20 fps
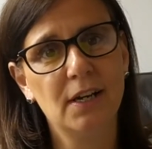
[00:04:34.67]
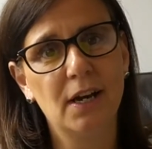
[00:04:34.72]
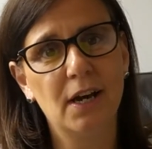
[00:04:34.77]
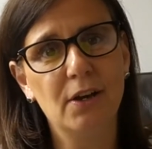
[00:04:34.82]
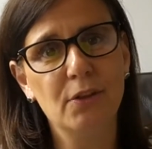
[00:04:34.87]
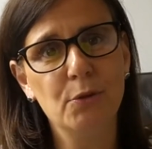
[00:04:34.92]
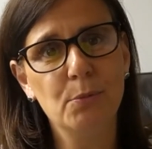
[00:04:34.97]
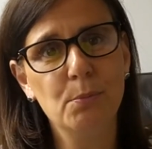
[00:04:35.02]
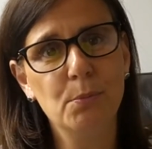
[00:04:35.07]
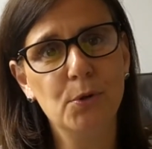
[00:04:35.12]

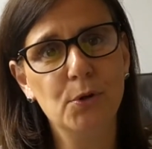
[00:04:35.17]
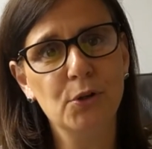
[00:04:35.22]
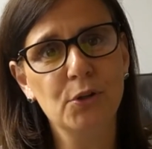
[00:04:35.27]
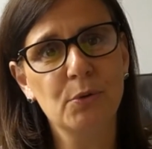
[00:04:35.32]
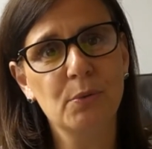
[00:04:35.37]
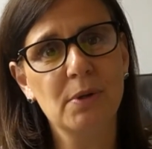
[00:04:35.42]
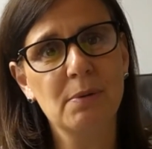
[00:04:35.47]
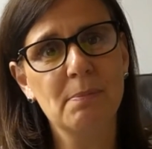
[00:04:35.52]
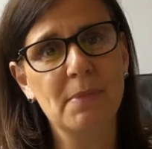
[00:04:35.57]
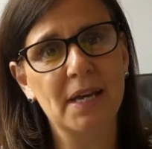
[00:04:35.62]
And the more that
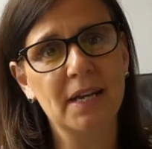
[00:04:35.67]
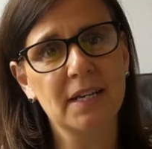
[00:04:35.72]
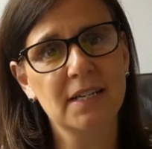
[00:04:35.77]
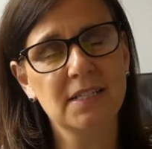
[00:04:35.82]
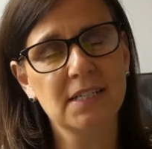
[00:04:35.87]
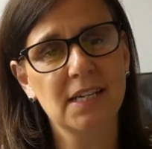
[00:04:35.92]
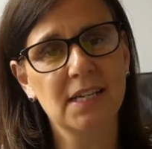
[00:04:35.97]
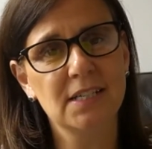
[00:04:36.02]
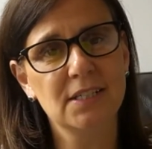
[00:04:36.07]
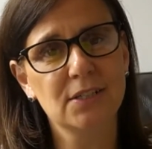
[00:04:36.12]
we
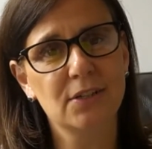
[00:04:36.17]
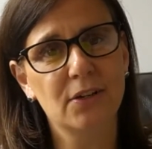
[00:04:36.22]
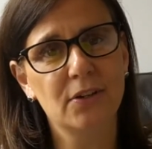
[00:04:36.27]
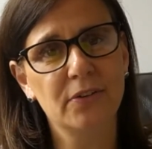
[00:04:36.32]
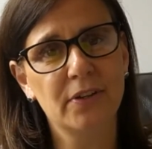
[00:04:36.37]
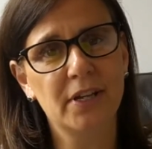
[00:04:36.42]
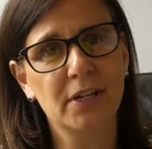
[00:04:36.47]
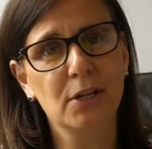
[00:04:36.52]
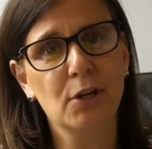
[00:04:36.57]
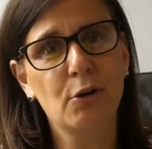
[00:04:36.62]
meditate on
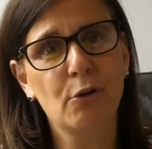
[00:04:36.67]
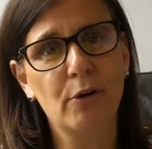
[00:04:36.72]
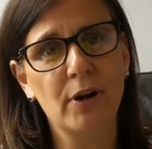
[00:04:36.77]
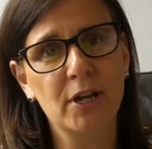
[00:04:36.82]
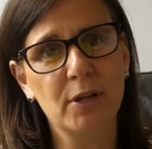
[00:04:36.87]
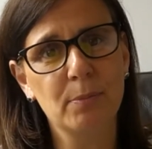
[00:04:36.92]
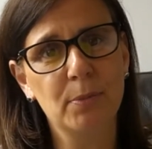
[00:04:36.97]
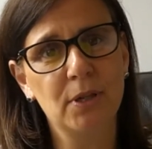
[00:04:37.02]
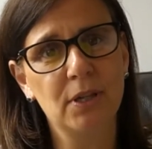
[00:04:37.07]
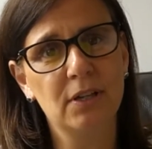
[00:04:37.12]
that
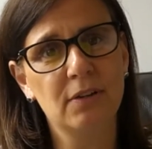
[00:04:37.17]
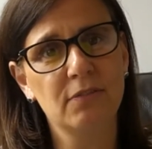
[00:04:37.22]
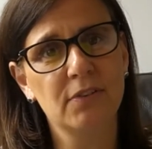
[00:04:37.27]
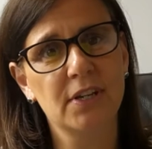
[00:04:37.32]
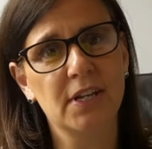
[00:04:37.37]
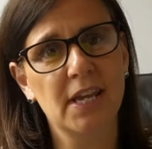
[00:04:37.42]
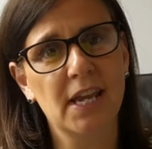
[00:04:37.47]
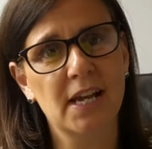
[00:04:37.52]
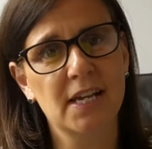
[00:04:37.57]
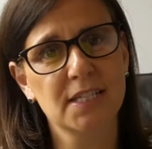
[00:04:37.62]
incredible love that
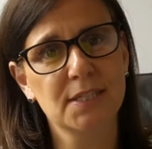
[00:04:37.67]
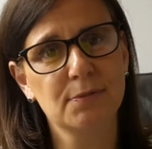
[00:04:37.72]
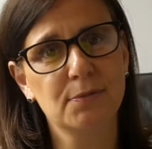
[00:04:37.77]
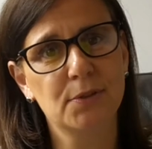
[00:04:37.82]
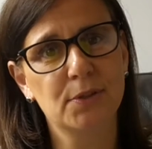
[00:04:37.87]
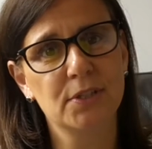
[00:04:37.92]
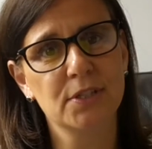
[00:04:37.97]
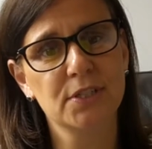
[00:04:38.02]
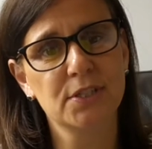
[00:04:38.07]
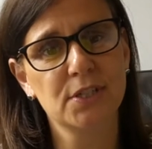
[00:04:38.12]
He has for
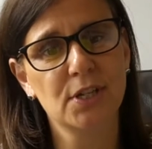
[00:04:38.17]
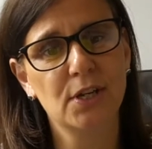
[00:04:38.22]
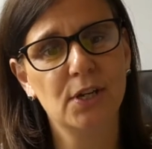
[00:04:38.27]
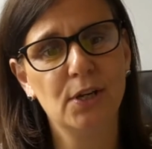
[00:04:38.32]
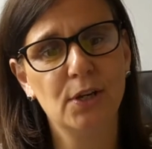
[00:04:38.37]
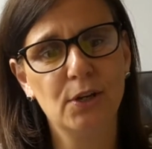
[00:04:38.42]
us,